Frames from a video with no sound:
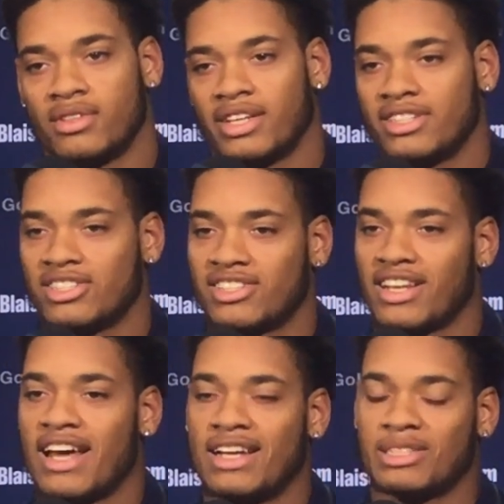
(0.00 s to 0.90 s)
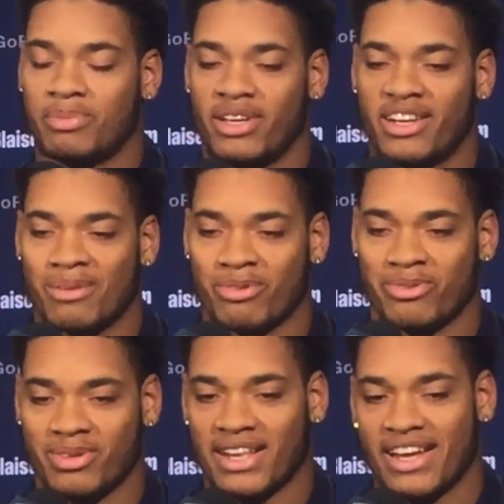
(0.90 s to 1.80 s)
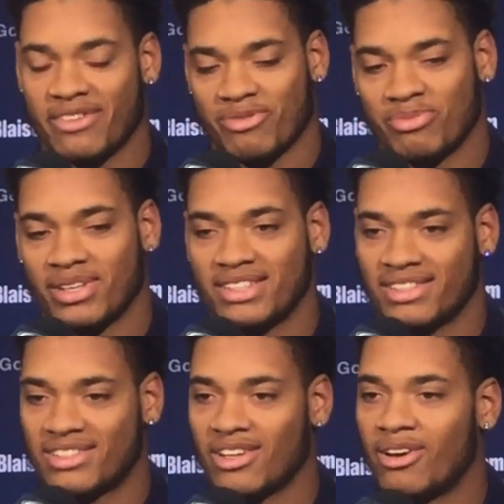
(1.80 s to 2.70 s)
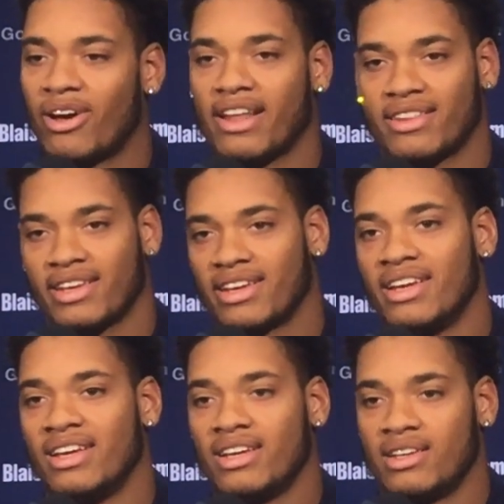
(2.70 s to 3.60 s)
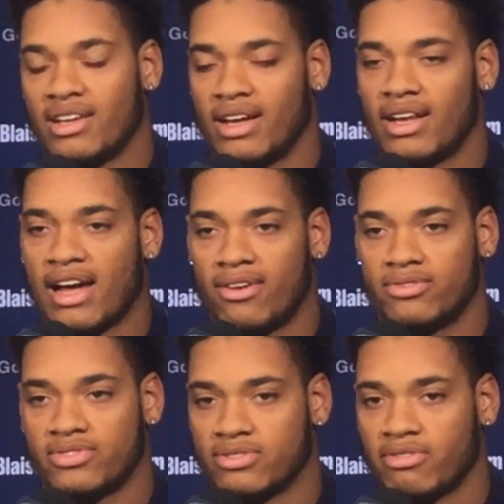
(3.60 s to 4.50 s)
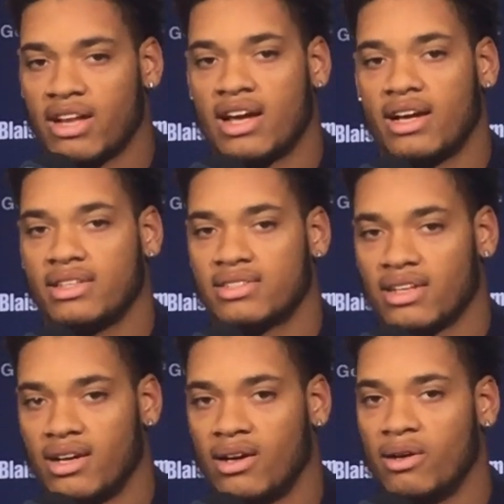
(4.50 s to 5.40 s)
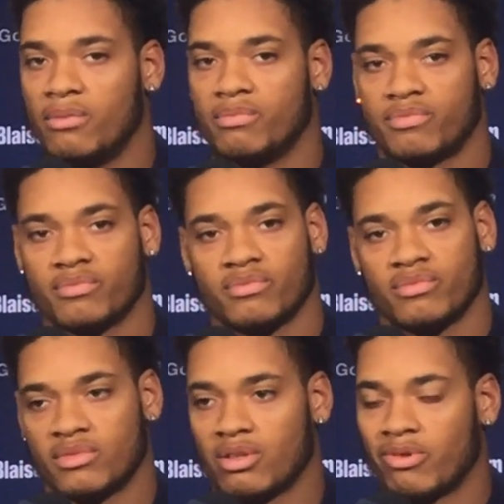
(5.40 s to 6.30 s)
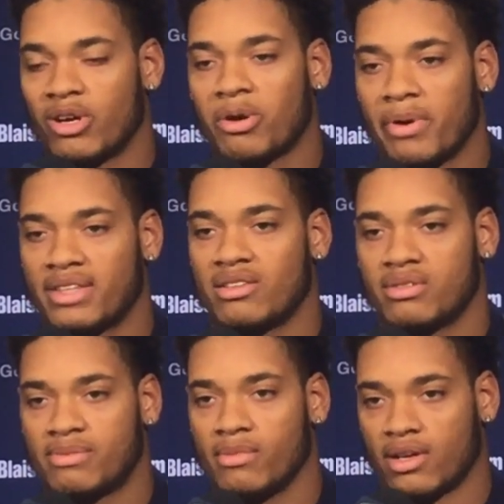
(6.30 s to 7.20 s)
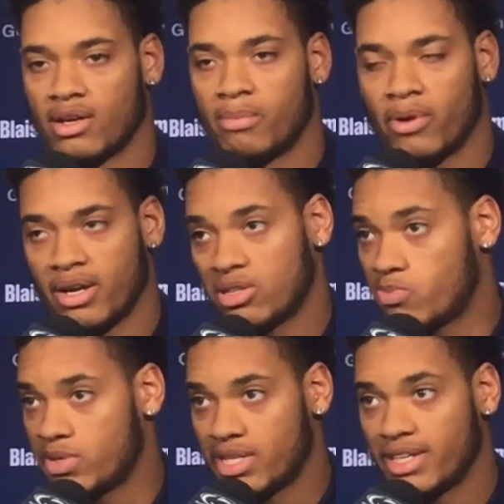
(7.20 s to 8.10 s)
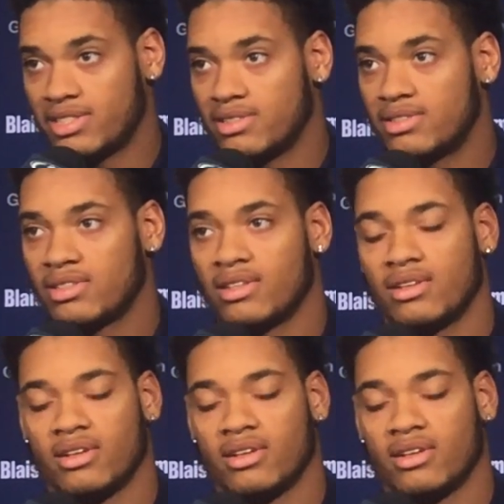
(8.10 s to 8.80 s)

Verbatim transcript: there's just a lot of speed coming from a lot of different places, so I think uh, a lot of those lines. Um, real quick to uh, point out the protections